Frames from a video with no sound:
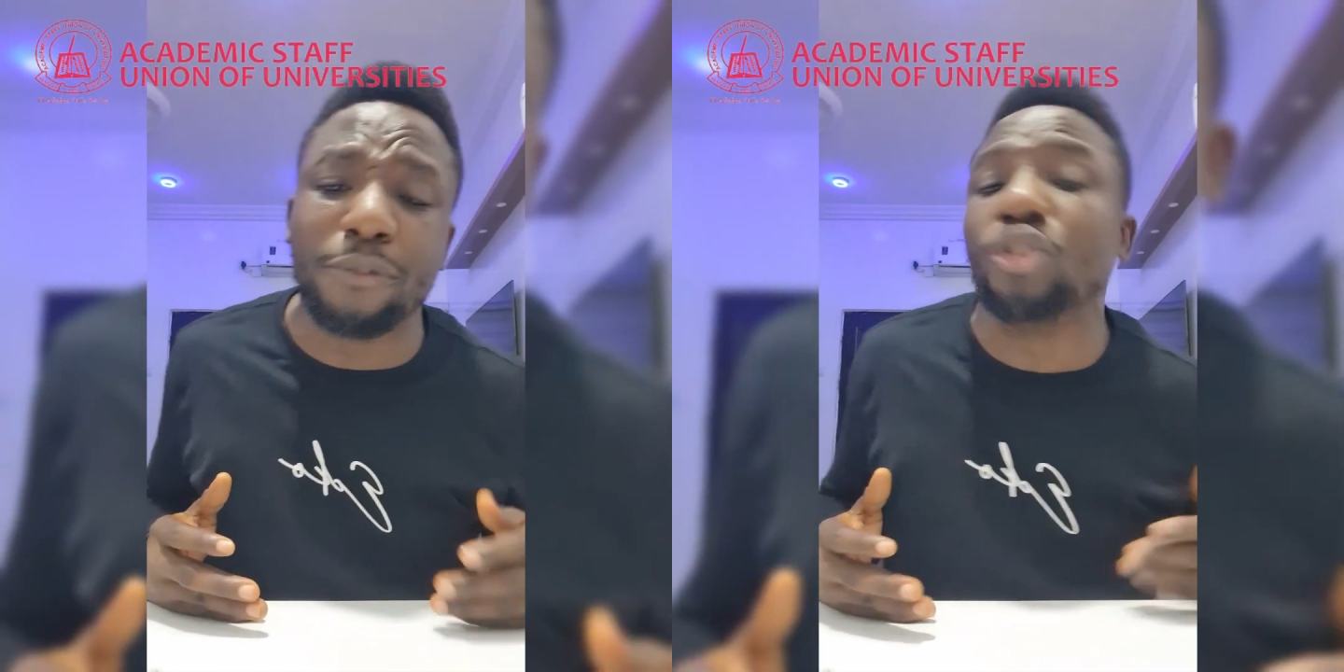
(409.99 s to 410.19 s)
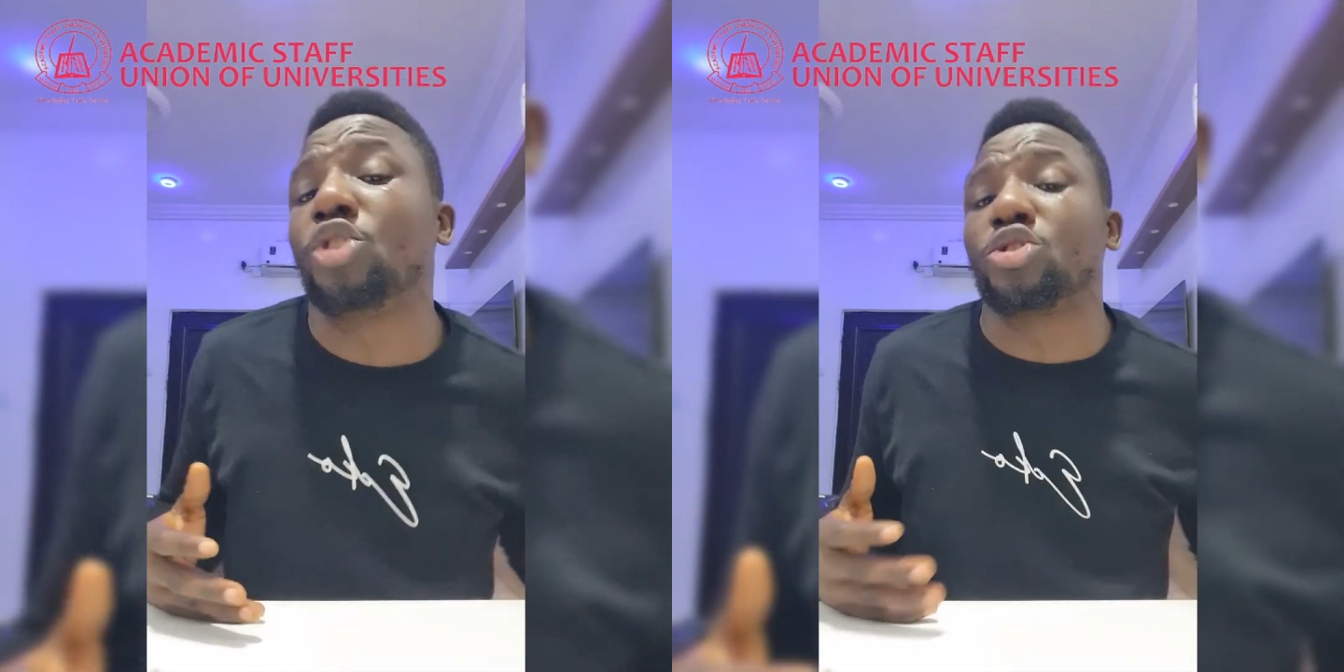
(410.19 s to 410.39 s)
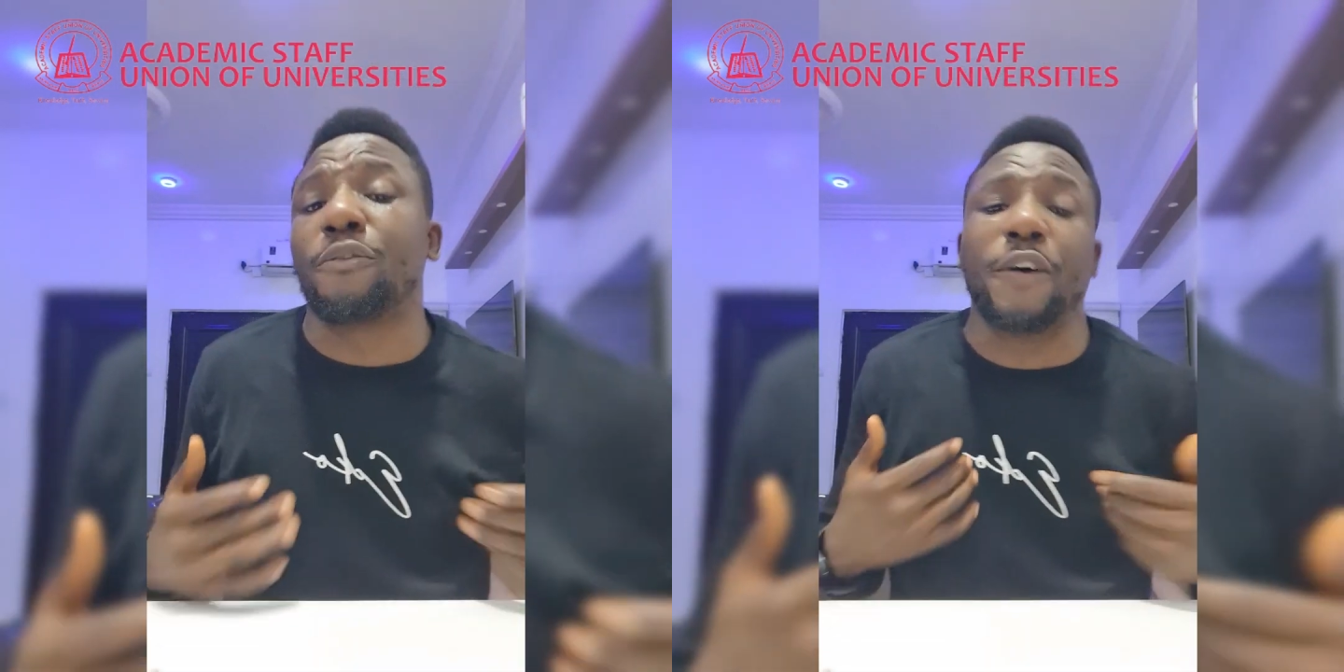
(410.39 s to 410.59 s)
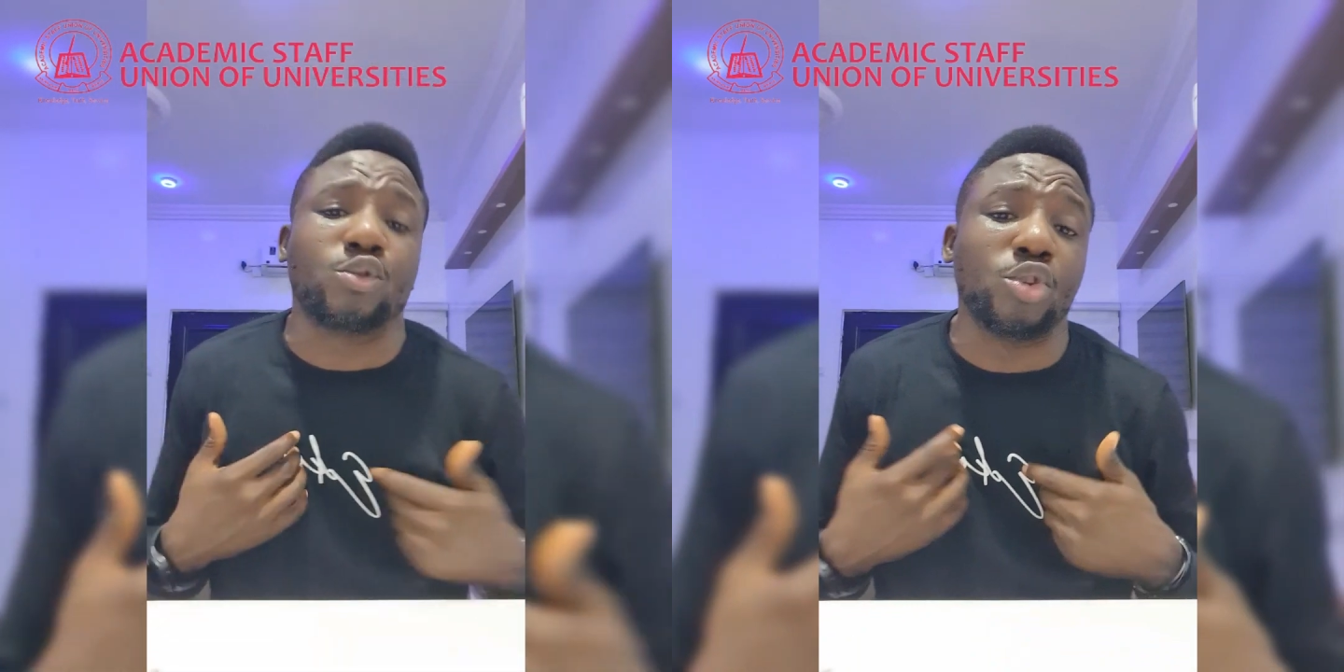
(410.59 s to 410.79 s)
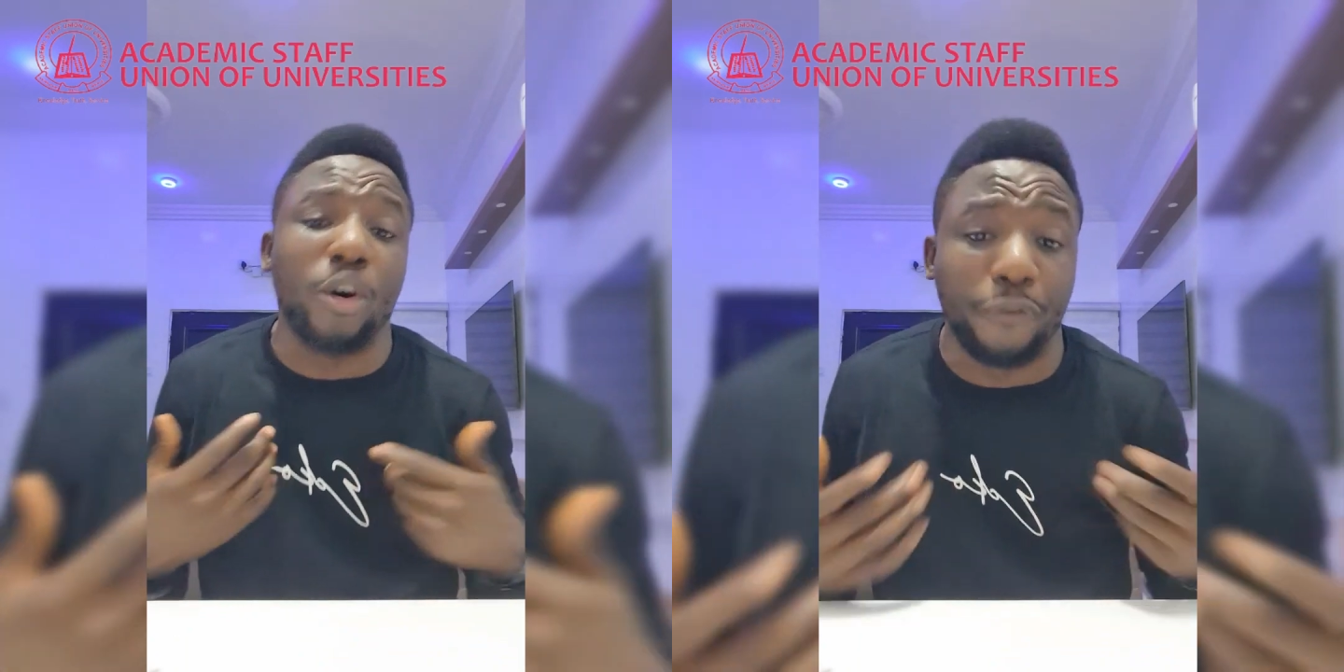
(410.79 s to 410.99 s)
Even those of
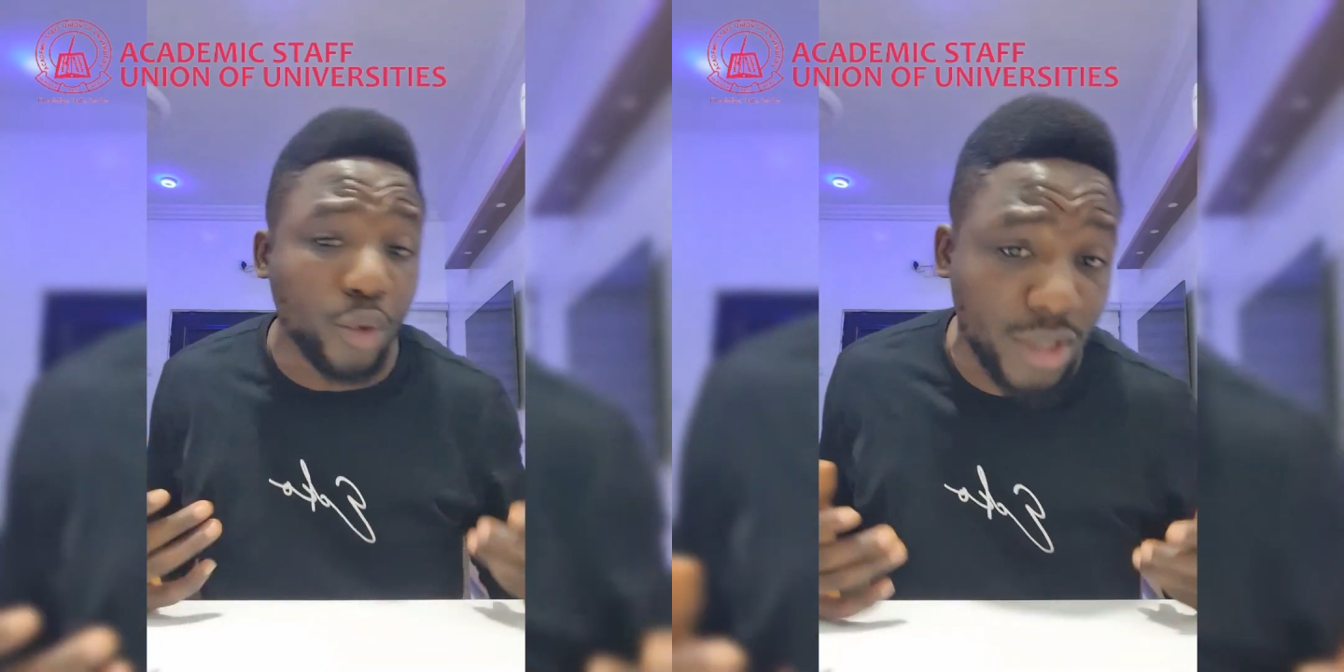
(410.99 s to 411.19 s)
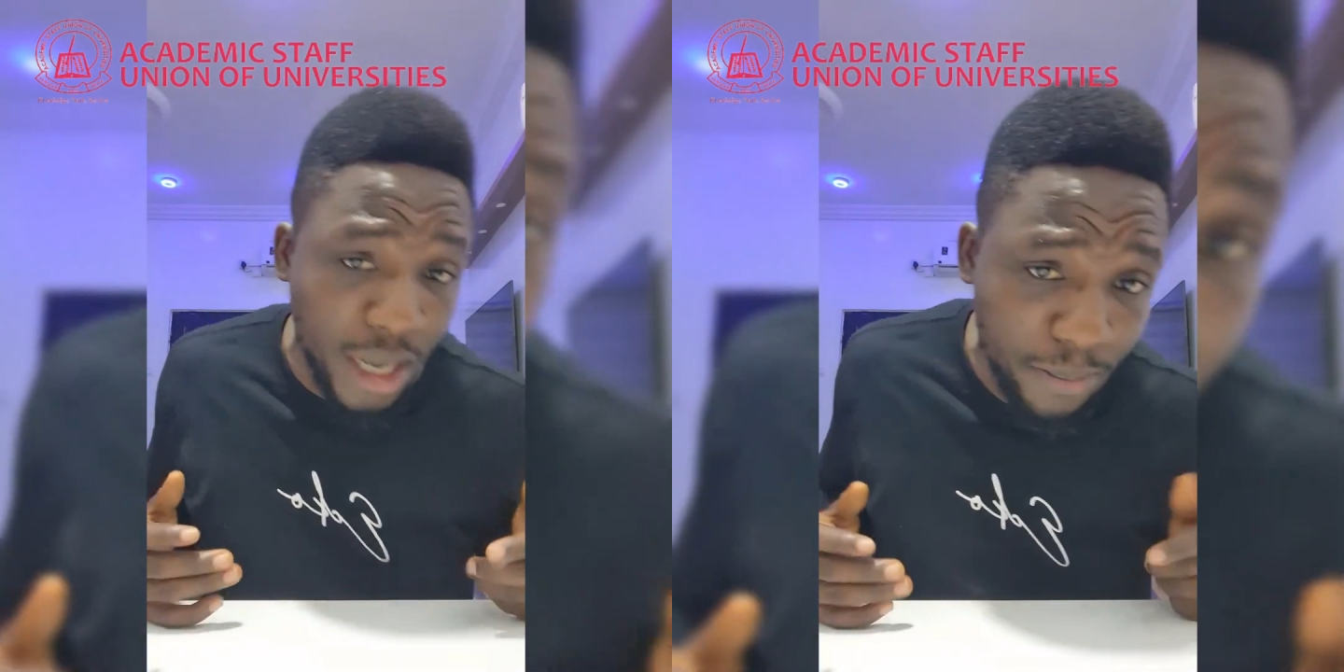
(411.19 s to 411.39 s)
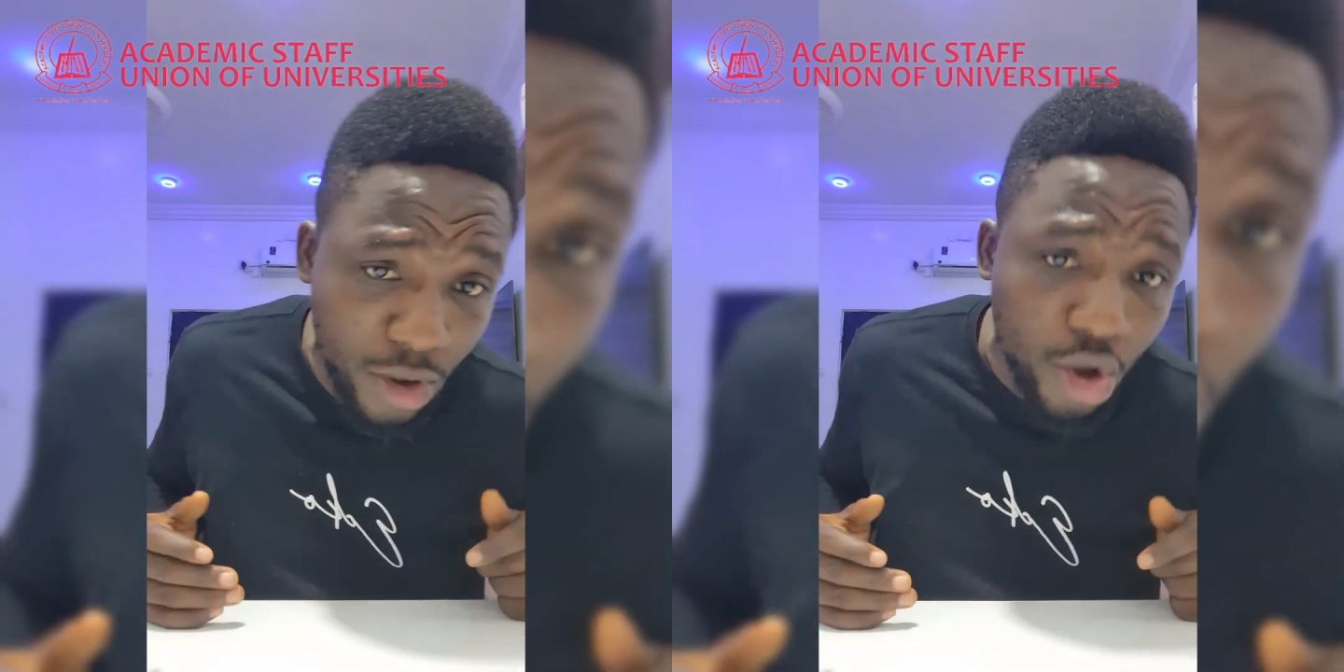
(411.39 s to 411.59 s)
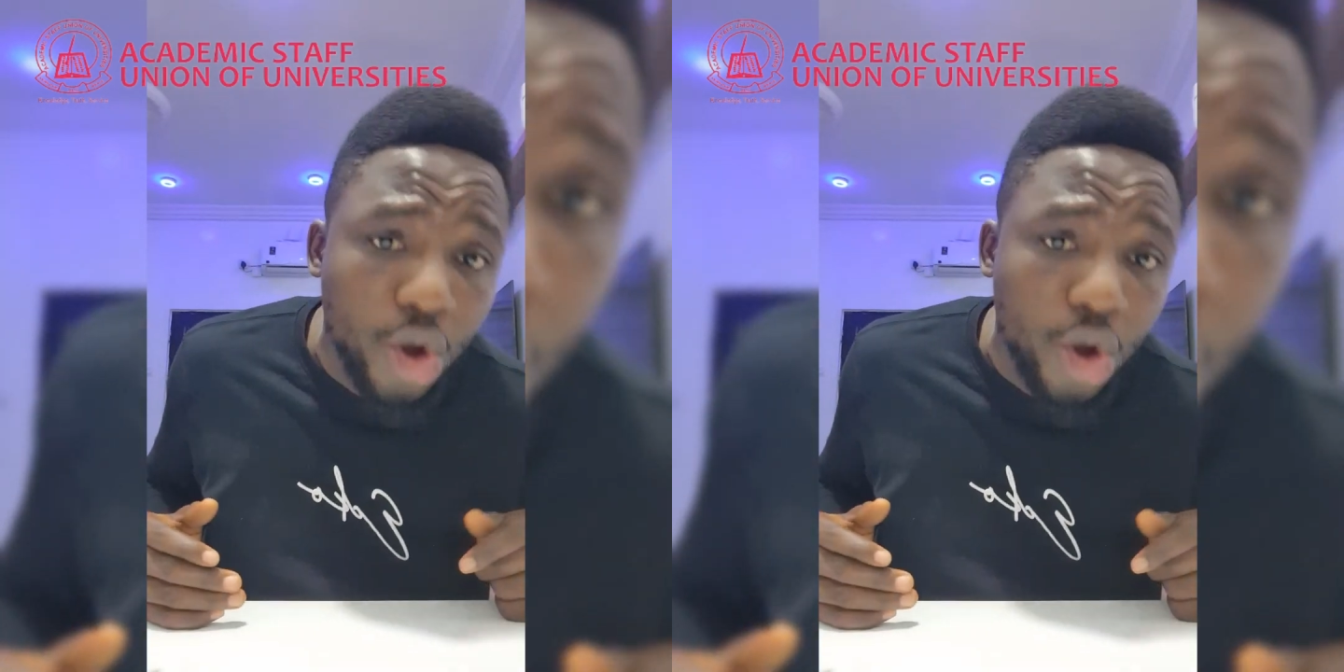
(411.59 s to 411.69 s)
us who don't vote him.